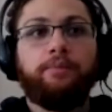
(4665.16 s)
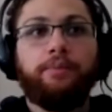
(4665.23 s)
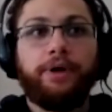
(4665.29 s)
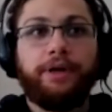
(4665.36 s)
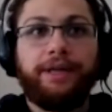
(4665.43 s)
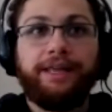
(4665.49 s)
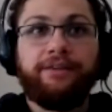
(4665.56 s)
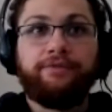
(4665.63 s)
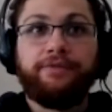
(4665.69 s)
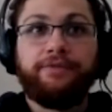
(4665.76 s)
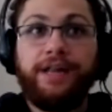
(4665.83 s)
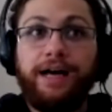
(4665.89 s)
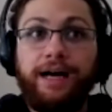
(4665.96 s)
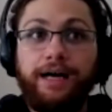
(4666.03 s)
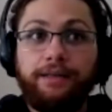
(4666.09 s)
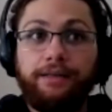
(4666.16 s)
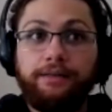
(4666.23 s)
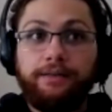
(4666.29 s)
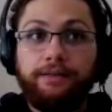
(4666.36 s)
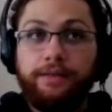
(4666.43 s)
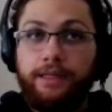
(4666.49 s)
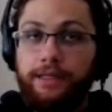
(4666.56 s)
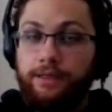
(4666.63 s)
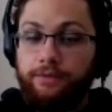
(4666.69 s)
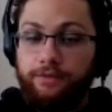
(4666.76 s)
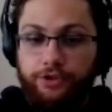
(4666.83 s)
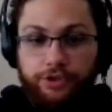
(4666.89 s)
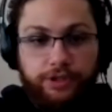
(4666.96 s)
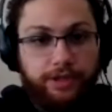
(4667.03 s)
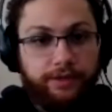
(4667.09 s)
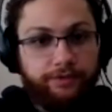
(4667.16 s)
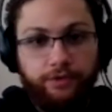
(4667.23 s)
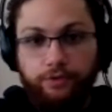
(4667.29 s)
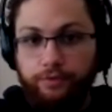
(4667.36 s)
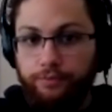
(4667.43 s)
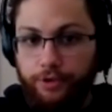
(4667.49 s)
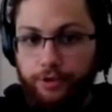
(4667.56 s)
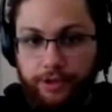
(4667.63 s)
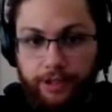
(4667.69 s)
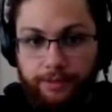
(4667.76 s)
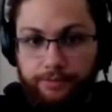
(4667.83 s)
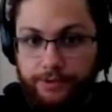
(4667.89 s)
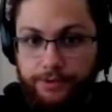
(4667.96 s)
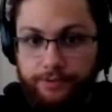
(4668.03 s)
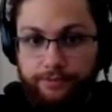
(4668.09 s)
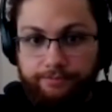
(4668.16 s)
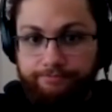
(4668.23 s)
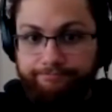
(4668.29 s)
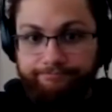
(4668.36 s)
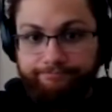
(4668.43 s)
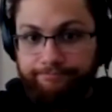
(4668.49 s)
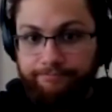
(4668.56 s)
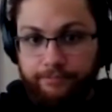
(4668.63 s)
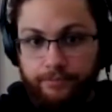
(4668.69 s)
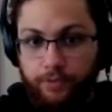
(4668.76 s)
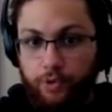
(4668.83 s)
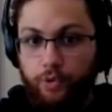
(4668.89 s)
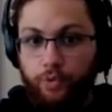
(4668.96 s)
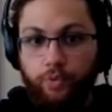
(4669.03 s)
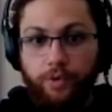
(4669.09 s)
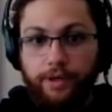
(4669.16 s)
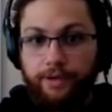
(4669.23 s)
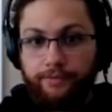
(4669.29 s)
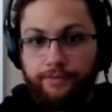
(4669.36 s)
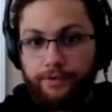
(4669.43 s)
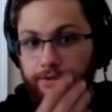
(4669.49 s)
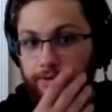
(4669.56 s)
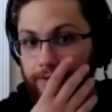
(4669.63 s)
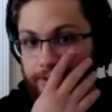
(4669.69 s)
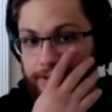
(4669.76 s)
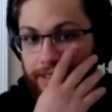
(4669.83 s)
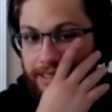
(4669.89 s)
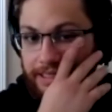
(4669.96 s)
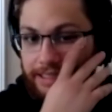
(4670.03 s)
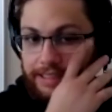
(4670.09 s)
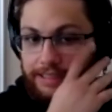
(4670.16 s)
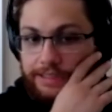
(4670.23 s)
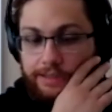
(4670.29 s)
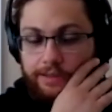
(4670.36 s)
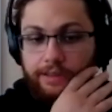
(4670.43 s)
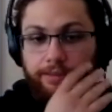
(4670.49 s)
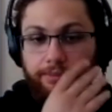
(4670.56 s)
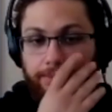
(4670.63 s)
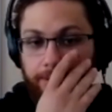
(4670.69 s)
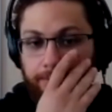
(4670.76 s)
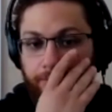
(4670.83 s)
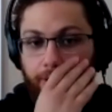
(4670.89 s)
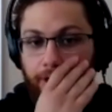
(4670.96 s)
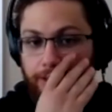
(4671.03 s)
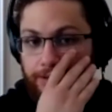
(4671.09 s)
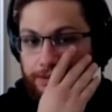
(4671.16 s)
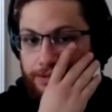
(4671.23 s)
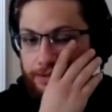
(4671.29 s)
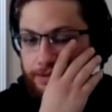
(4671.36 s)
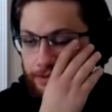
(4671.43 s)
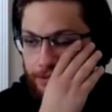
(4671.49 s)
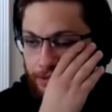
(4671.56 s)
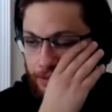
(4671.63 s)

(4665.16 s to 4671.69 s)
But if not, then I'll just have to do book games or whatever techniques he brings,